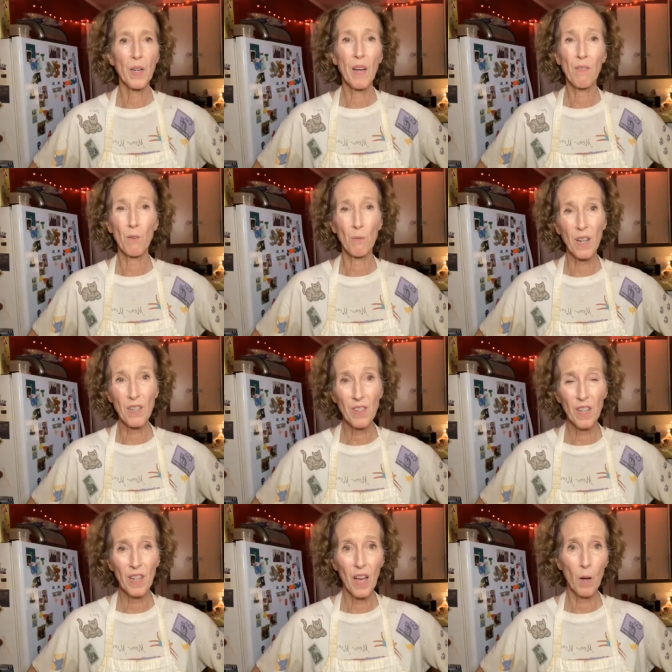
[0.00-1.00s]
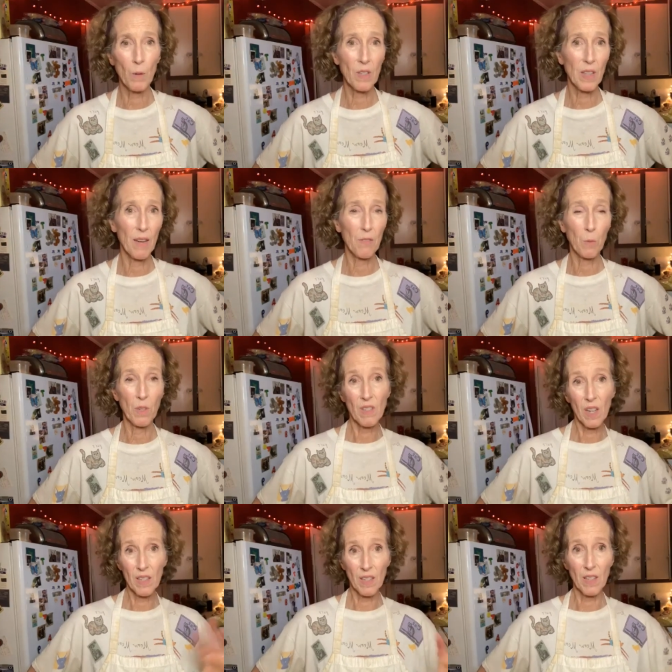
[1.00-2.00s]
I never rushed it. I always left
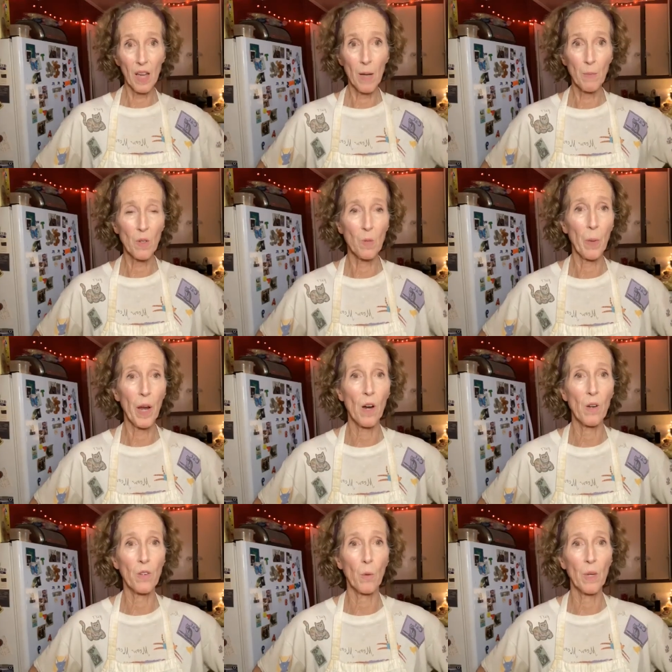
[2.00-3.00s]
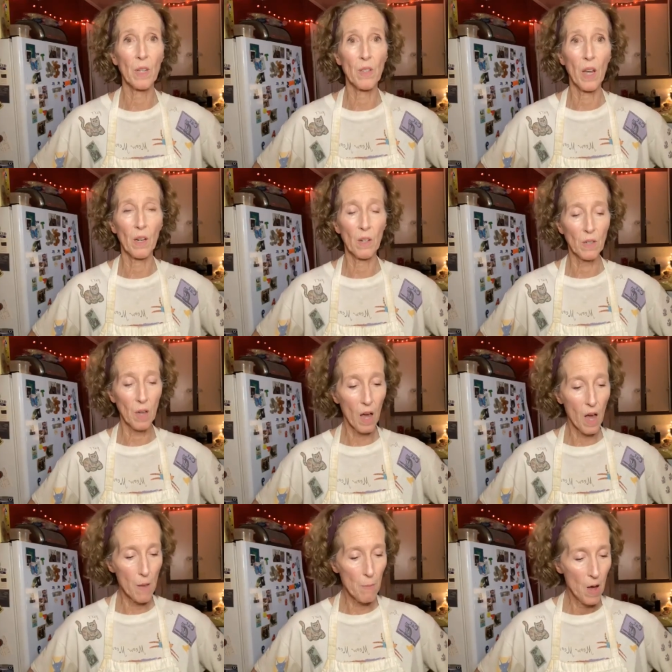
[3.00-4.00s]
with tons of time to spare so we could take our
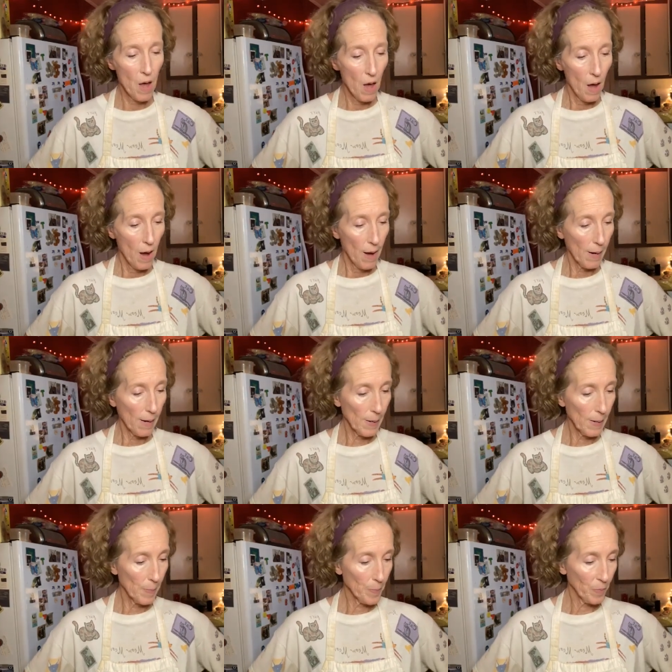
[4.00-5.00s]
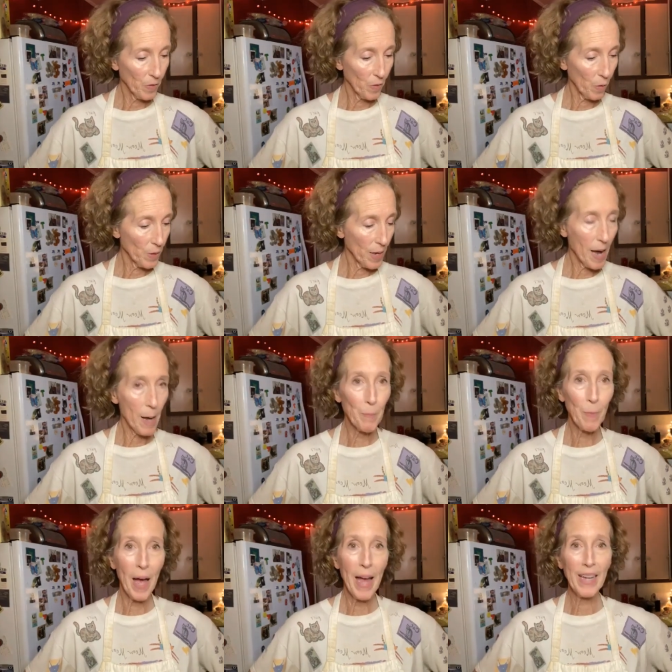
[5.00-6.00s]
time. So
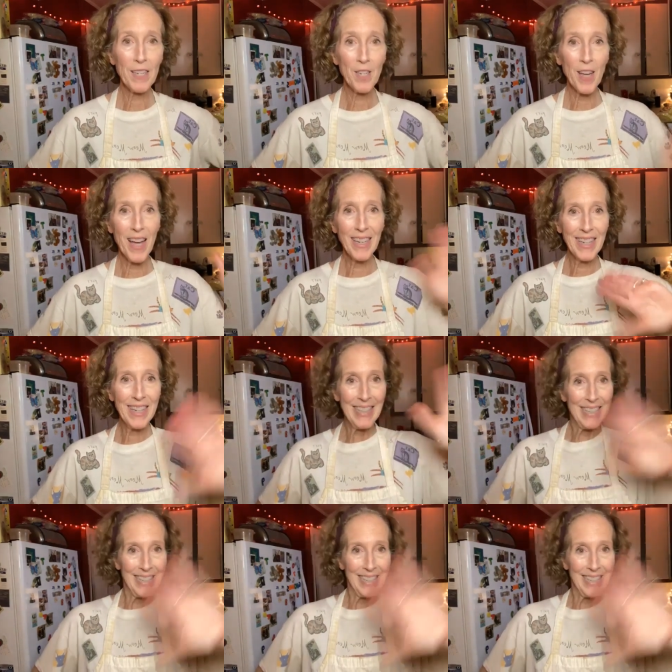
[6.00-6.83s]
yeah, hey Jen,